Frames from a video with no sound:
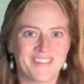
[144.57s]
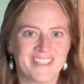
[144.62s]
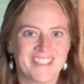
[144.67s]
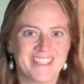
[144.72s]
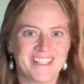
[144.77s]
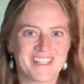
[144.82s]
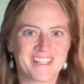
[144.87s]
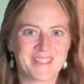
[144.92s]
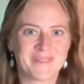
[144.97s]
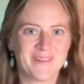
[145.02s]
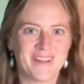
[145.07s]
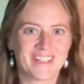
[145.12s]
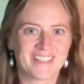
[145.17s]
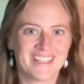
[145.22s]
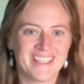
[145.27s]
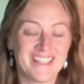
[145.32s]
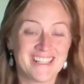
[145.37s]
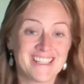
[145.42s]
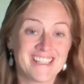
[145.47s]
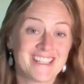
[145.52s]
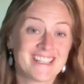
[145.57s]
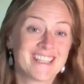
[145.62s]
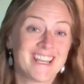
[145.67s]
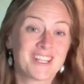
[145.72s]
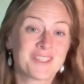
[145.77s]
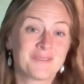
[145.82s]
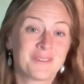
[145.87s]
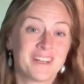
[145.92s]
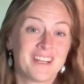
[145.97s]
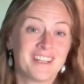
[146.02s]
the years about cleansing because
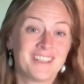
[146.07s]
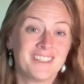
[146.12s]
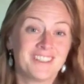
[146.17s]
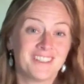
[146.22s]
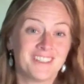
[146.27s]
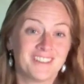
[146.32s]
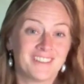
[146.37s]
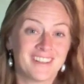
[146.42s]
that's what I do.